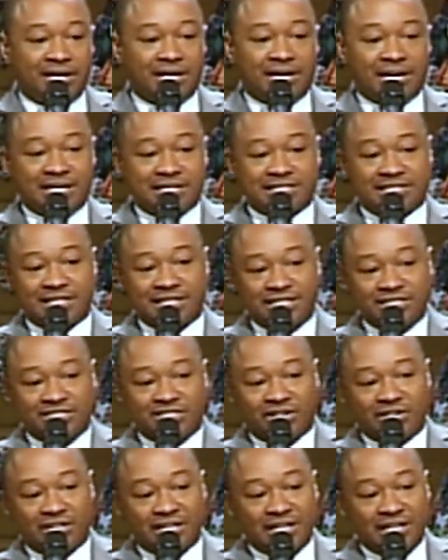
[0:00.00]
God said he's
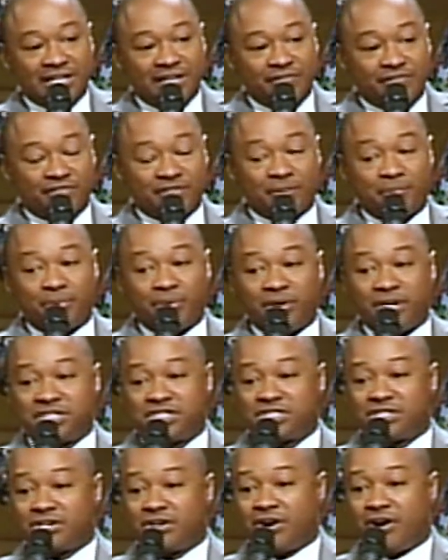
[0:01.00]
going to lift the
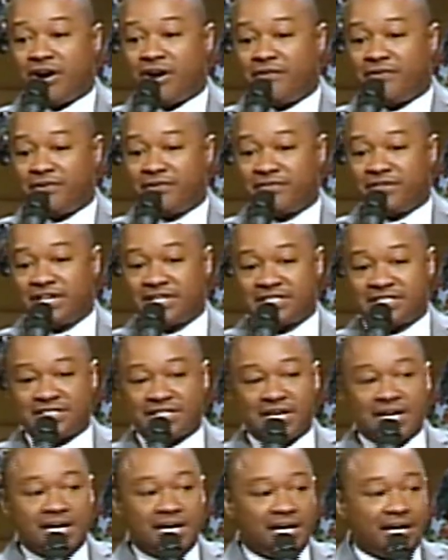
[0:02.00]
pressure off of us.
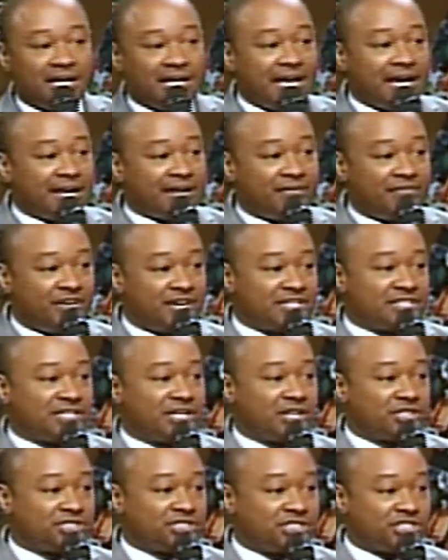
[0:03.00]
A lot of us
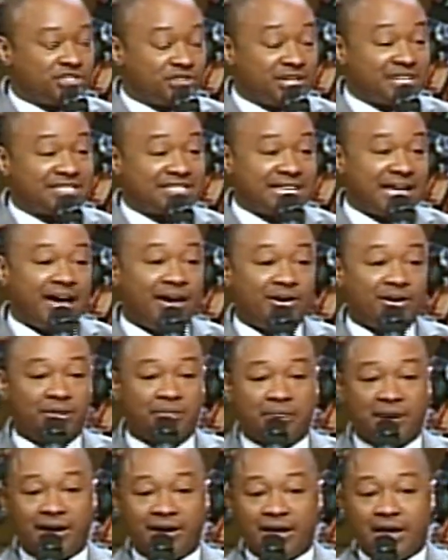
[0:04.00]
are stressed out
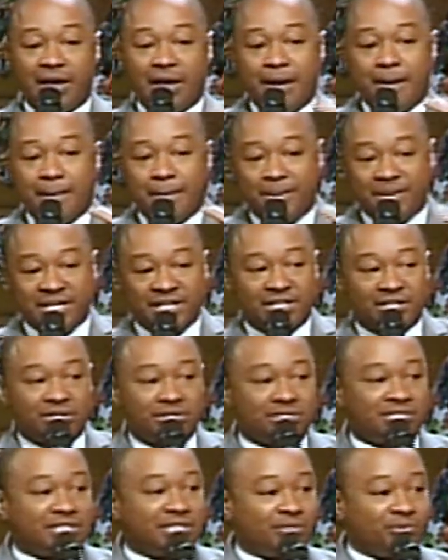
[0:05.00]
about
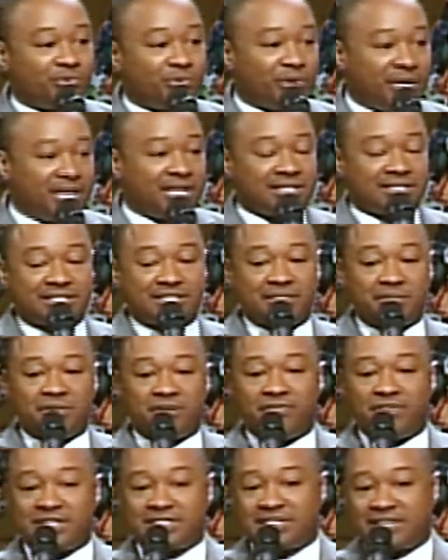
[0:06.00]
bills and rent. Some
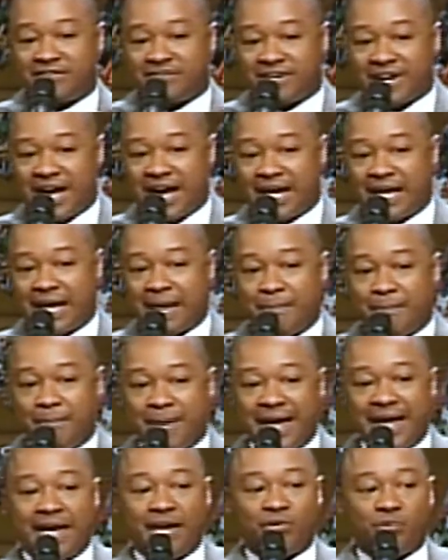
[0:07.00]
of us have got a
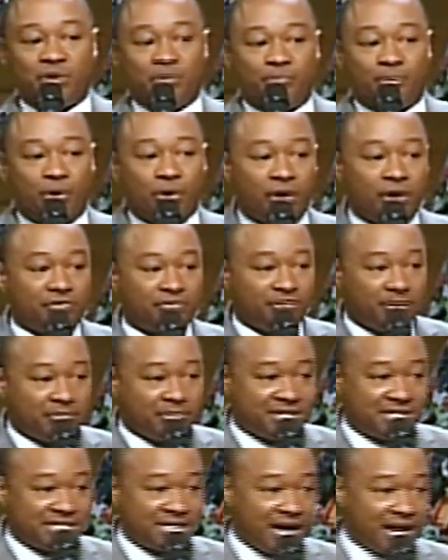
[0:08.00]
bad report from
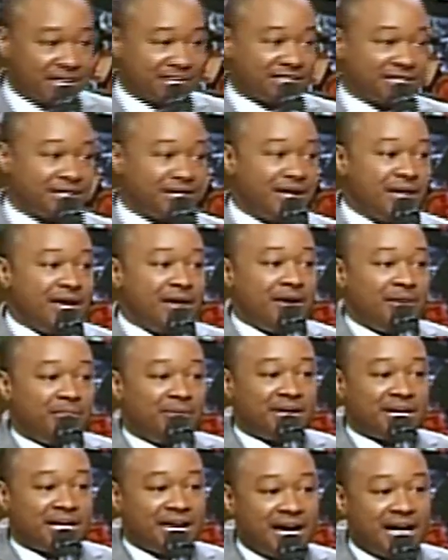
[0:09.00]
the doctor.
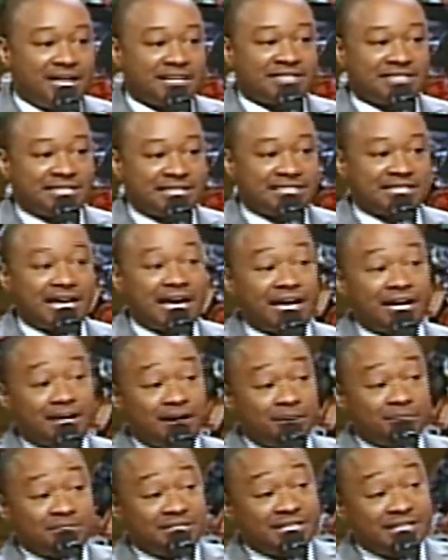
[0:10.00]
But God says, I
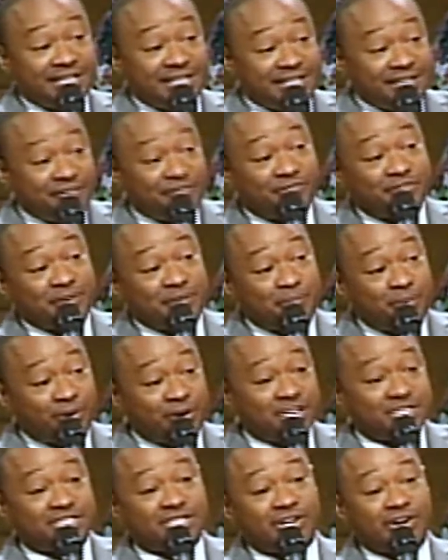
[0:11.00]
come to lift the
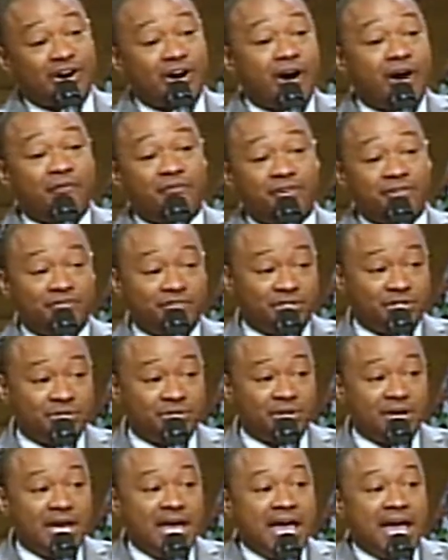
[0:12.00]
pressure off of
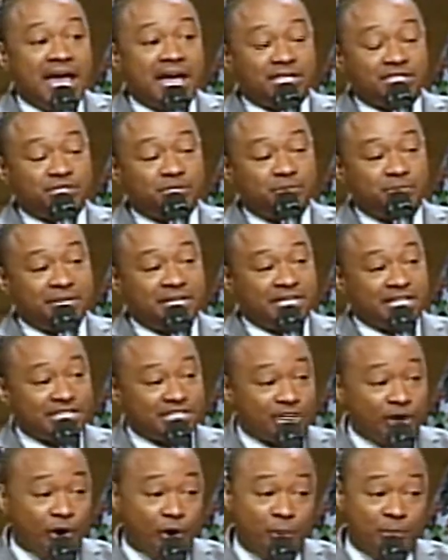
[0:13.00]
you as you begin
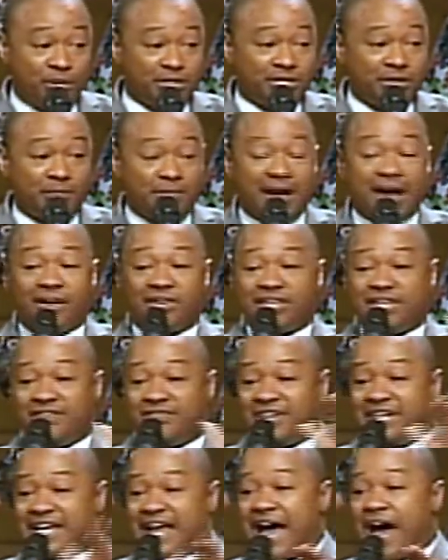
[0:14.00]
to open your mouth
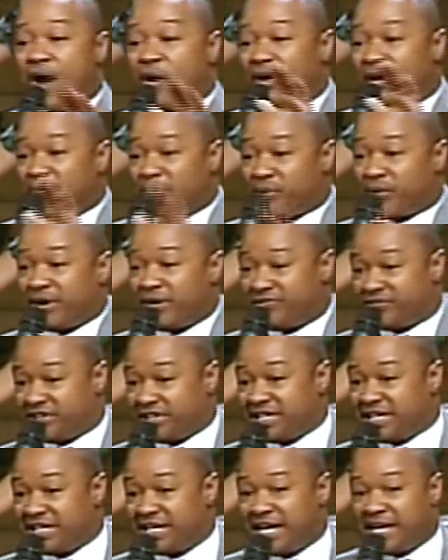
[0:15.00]
even now and pray for
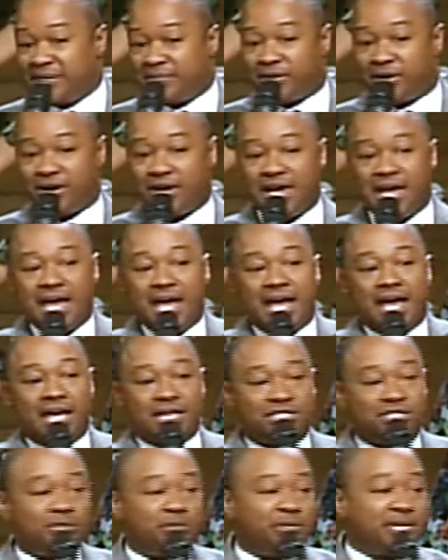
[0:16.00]
your neighbor.
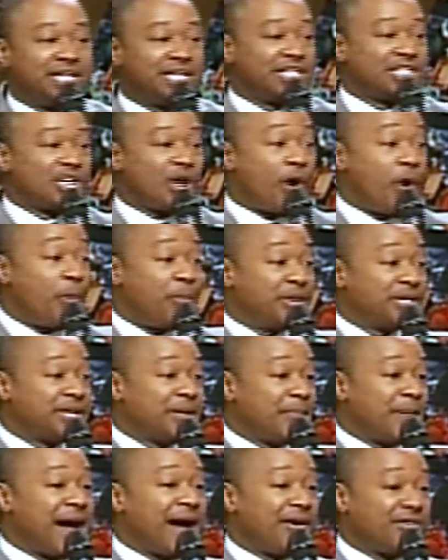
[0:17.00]
As you begin to open
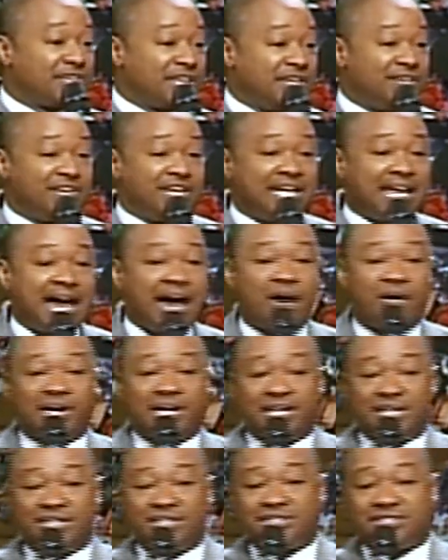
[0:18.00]
your mouth even now
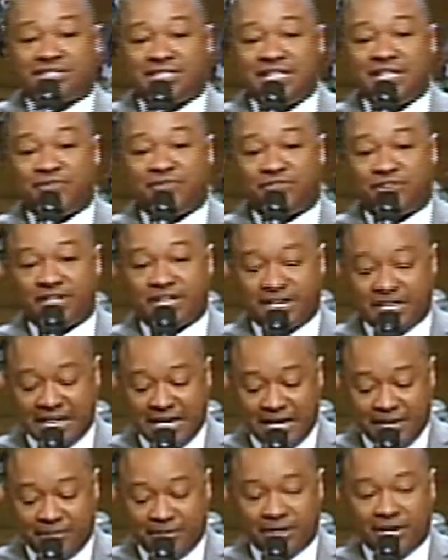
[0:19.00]
and intercede for your
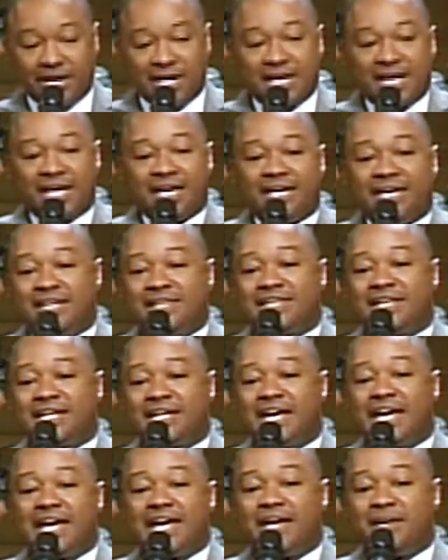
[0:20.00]
neighbor. In the
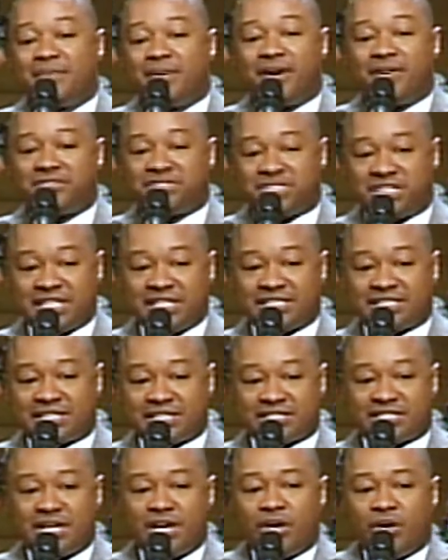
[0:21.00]
name of
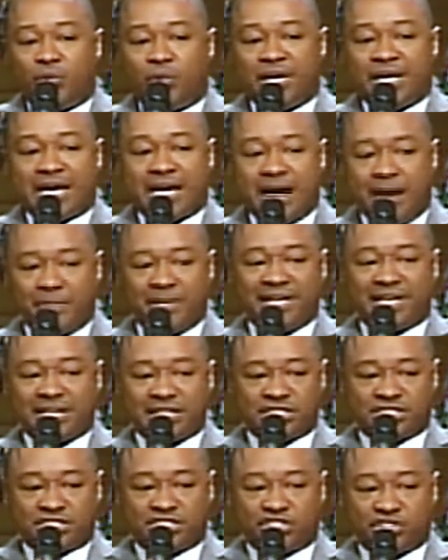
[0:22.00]
Jesus, we come
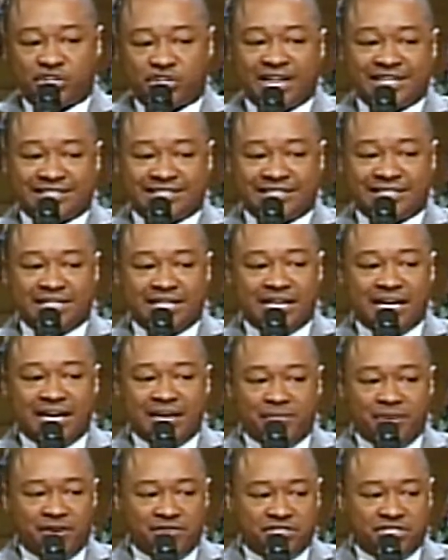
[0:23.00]
against stress. In the
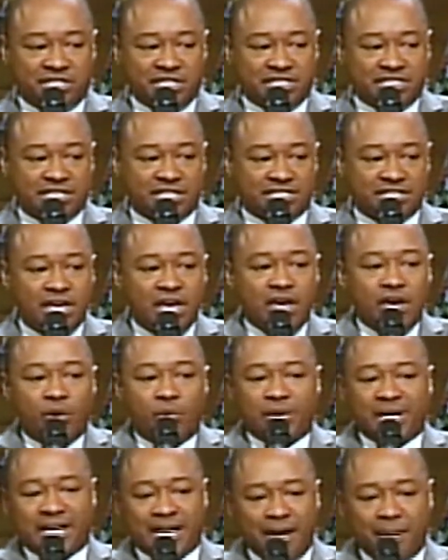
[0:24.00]
name of Jesus,
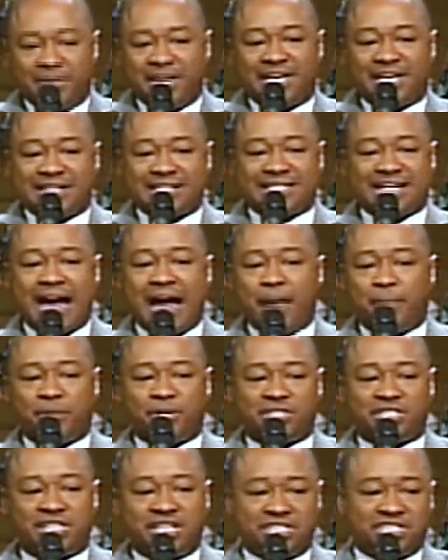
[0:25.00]
we come against
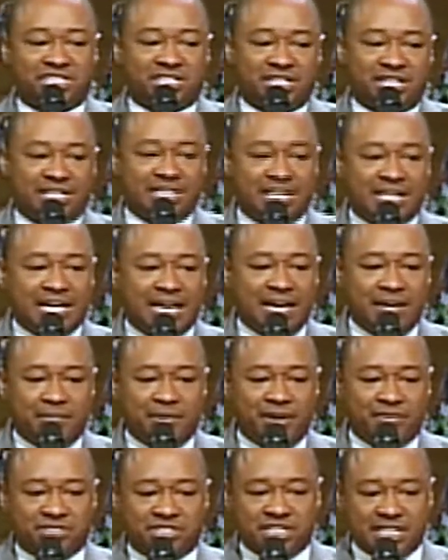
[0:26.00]
hypertension. In the name
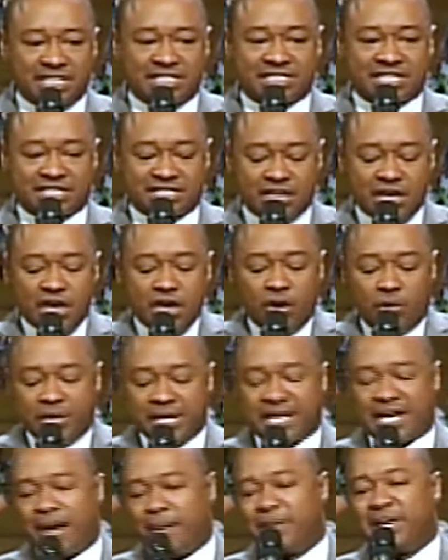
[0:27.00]
of Jesus, we
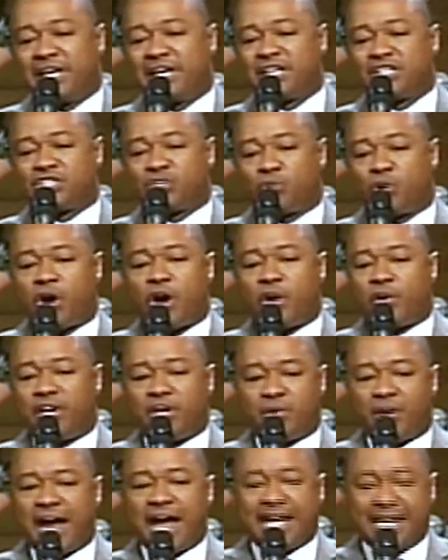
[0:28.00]
come against worry
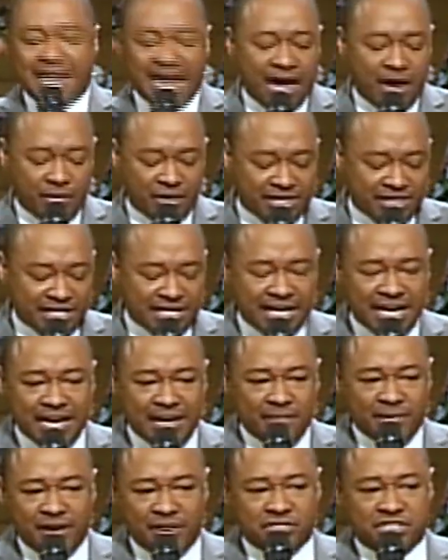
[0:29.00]
right now. In the
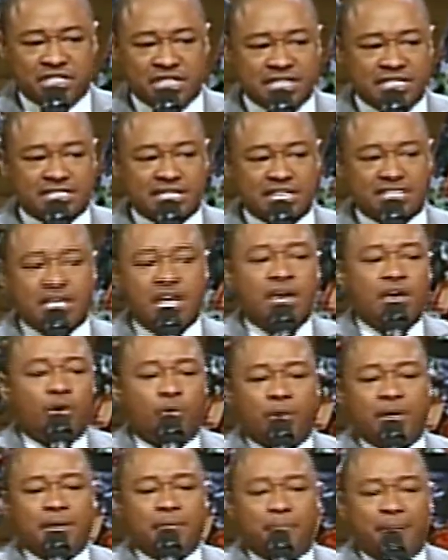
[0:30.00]
name of Jesus,
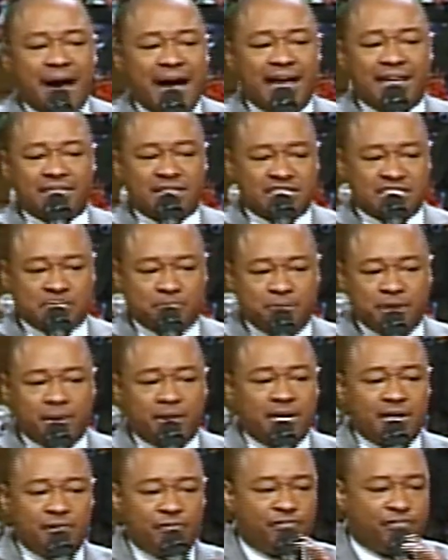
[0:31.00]
we bind the
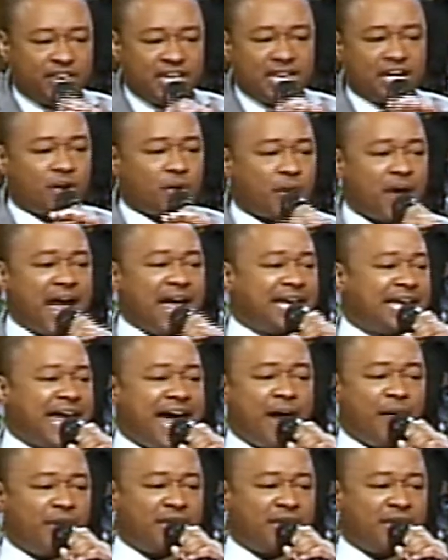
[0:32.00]
spirit of fear right now.